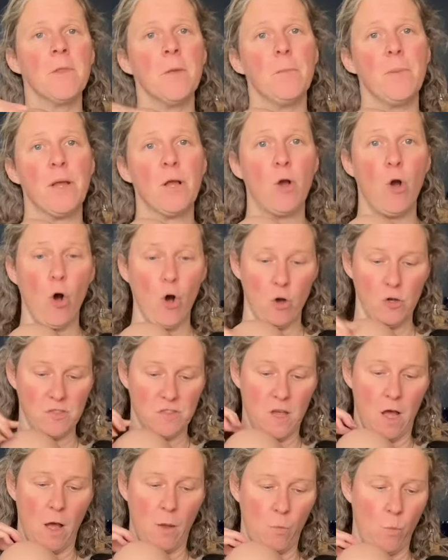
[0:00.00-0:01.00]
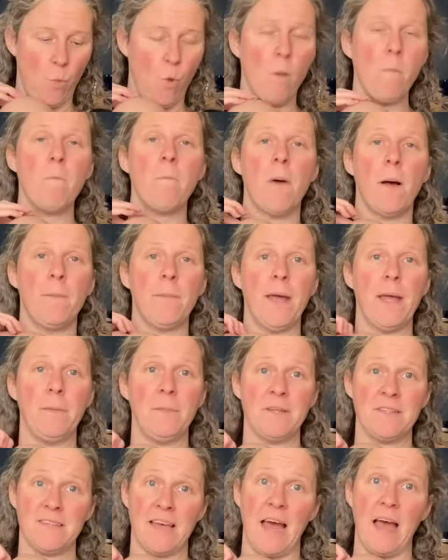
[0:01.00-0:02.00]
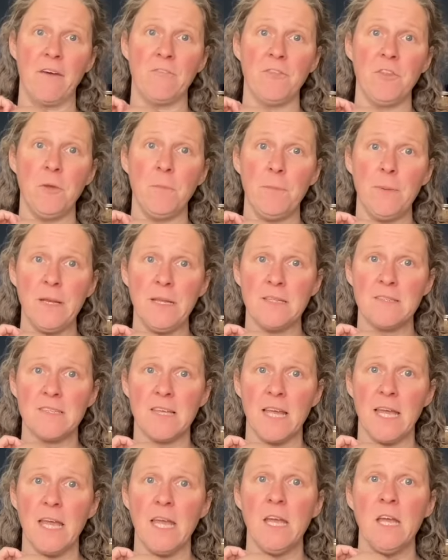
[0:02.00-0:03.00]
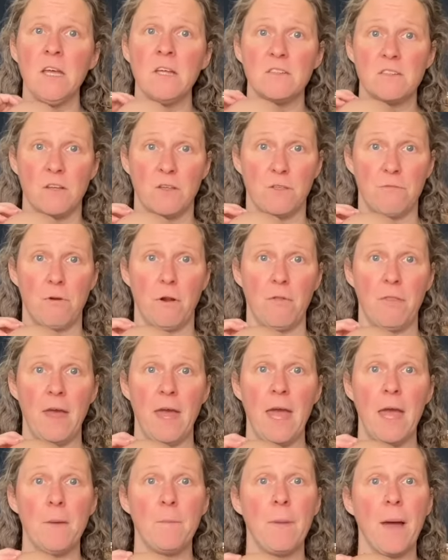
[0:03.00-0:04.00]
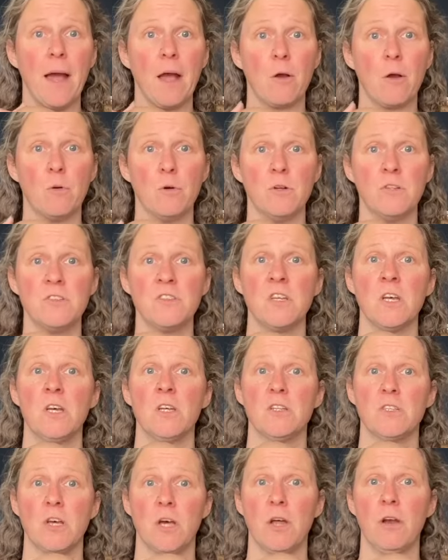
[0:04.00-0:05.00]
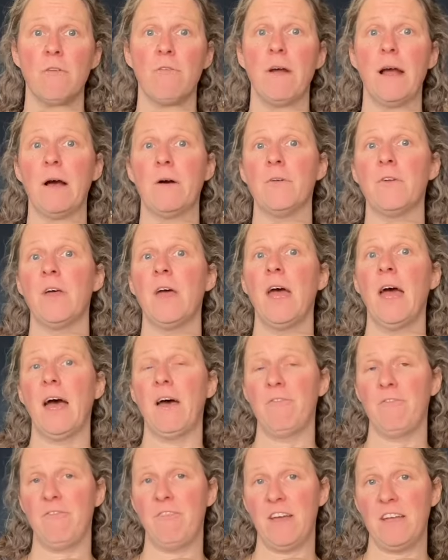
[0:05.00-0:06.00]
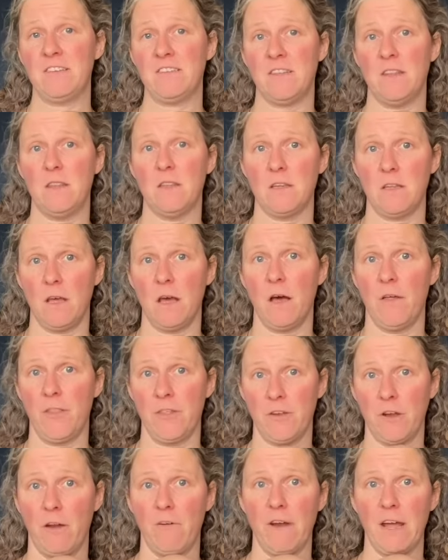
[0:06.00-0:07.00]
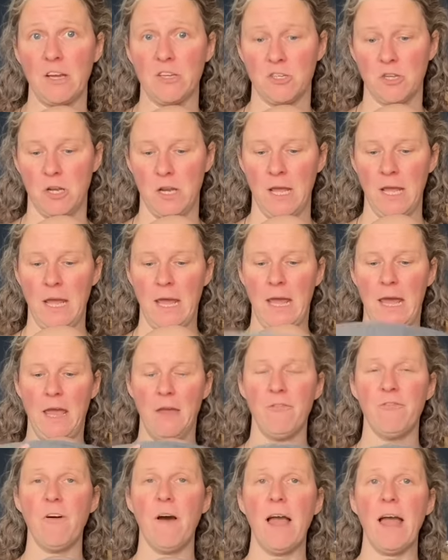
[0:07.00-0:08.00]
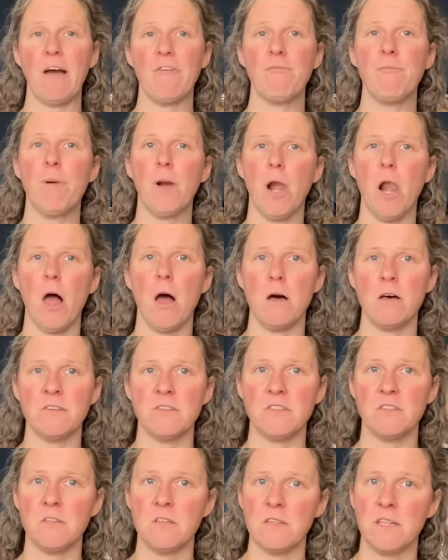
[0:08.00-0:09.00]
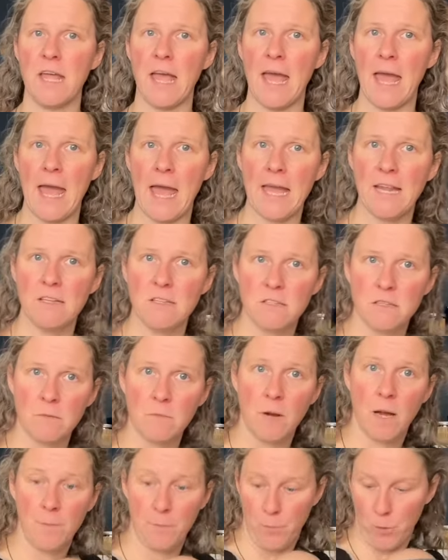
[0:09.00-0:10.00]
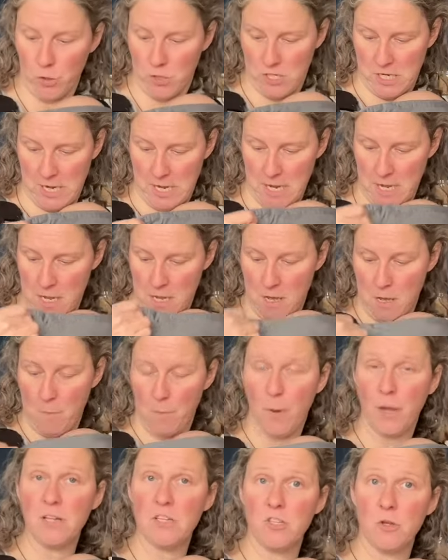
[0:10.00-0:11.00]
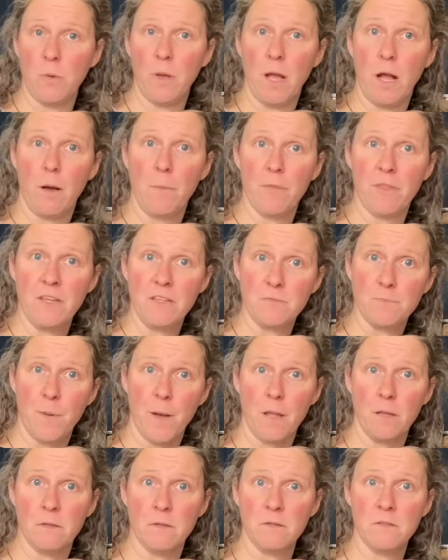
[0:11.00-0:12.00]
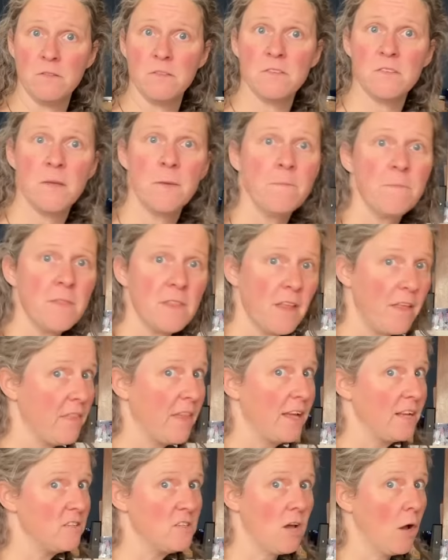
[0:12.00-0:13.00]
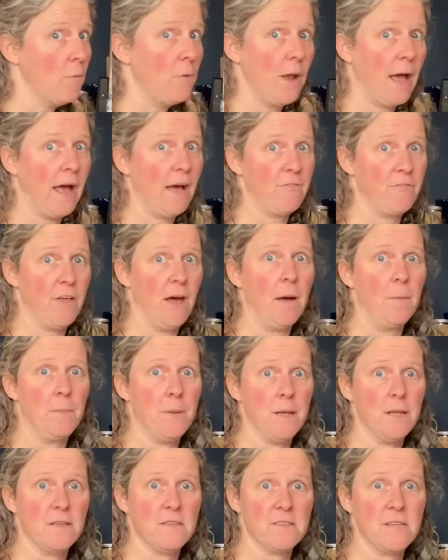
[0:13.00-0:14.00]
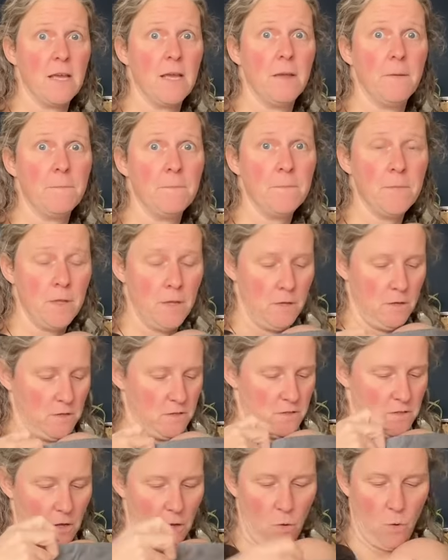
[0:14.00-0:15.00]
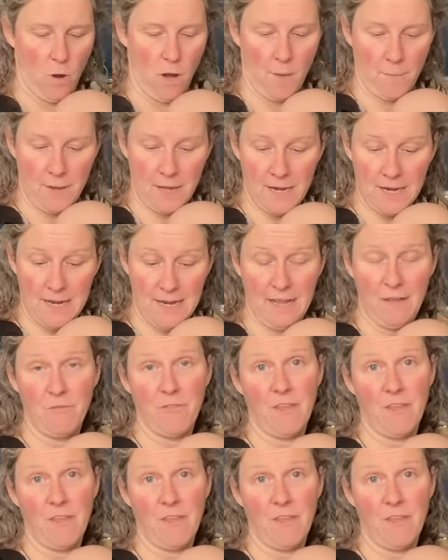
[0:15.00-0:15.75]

because I want my baby to have the ability to throw their head backwards, turn around and face in the other direction. If I have plastered their head to my body by doing up these buttons, then they don't have that ability. So I'm going to leave